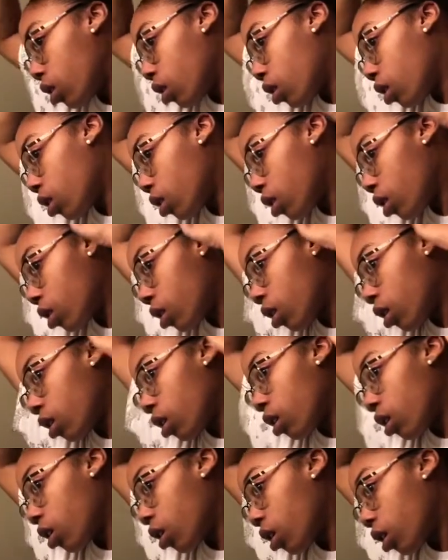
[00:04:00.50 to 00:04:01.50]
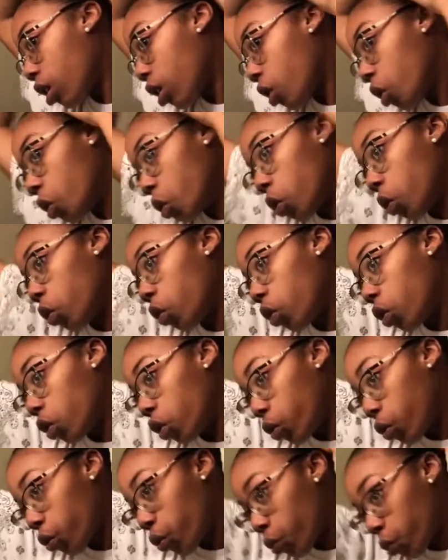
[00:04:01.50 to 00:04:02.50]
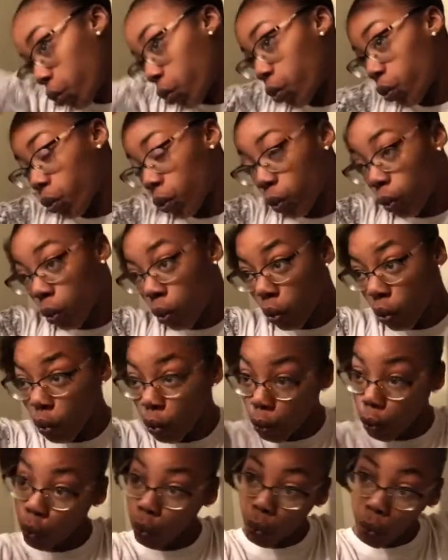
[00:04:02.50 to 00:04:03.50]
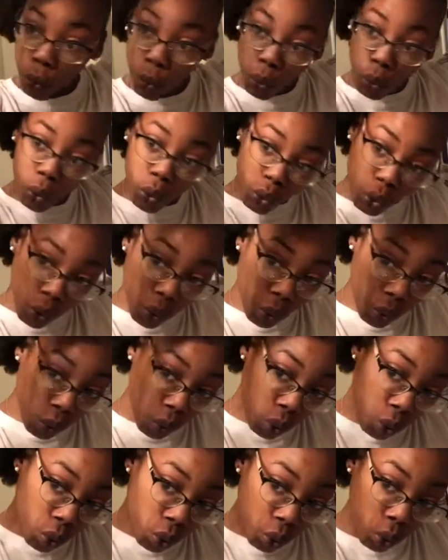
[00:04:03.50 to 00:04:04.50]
products on my hair so my hair can actually lay down.